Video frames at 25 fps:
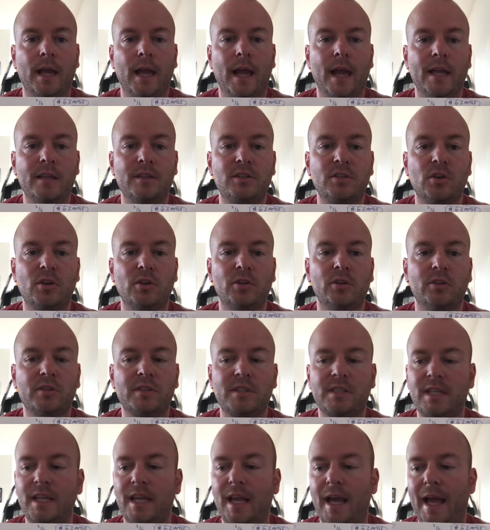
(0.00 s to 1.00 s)
And so you'll
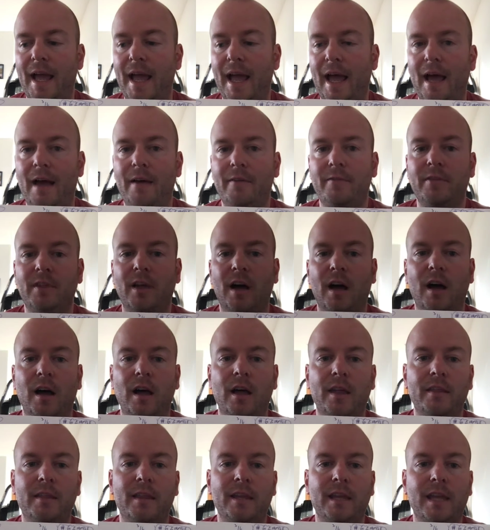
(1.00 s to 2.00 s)
see I have
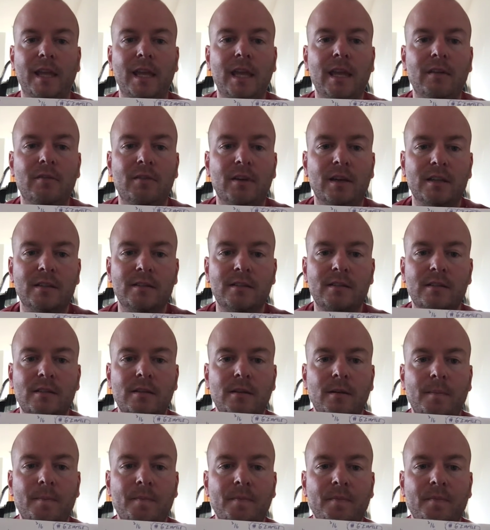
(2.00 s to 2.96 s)
the evens